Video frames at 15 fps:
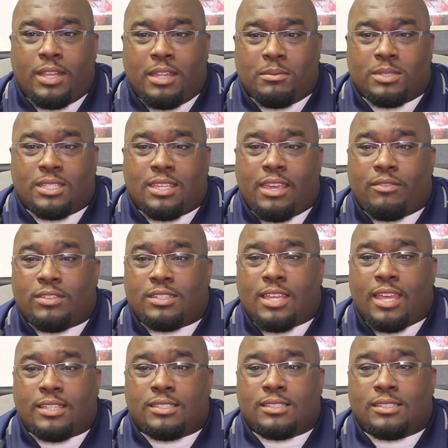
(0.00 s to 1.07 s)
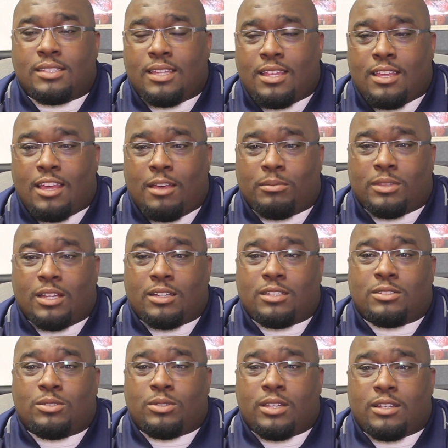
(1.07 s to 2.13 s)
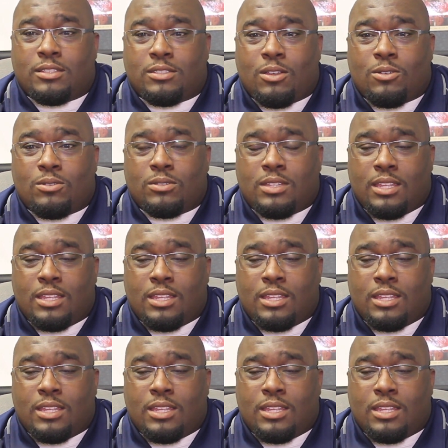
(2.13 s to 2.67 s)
name's Kevin Tyson. I'm 32 years old,